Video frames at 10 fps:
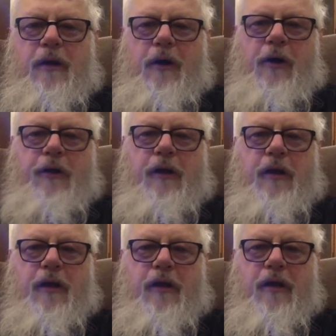on
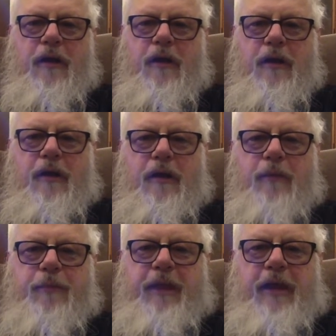
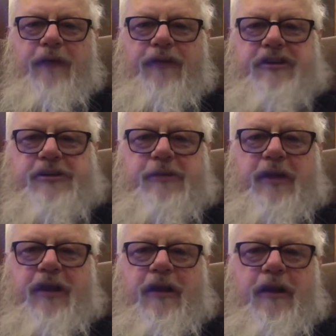being a
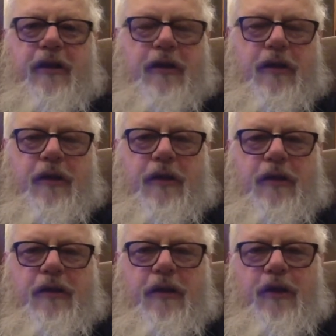fisherman in
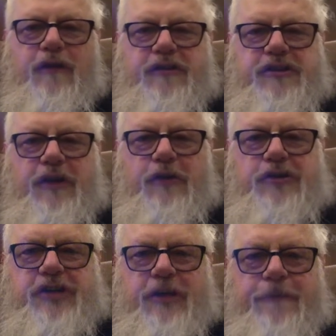Nova
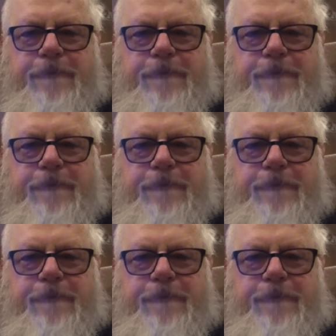Scotia.